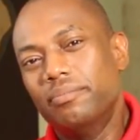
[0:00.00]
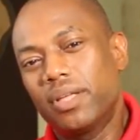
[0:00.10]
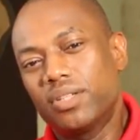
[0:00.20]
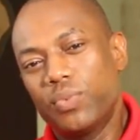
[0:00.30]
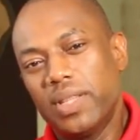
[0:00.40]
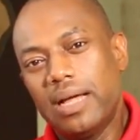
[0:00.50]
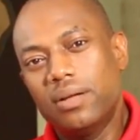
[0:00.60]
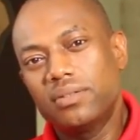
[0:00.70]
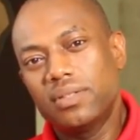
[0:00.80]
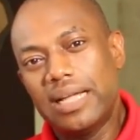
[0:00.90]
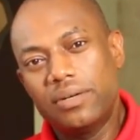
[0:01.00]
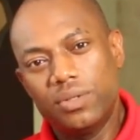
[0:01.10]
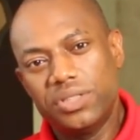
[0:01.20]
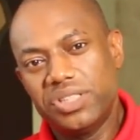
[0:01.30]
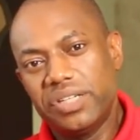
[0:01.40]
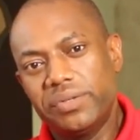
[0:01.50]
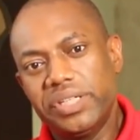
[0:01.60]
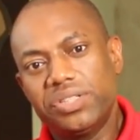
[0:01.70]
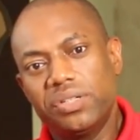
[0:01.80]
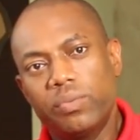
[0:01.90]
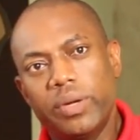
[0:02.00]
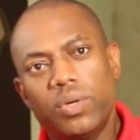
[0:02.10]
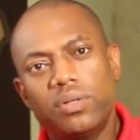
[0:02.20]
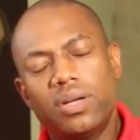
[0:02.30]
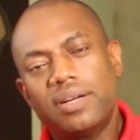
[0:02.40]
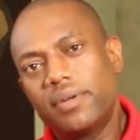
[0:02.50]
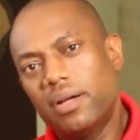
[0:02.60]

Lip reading: Because without that older generation, we would not have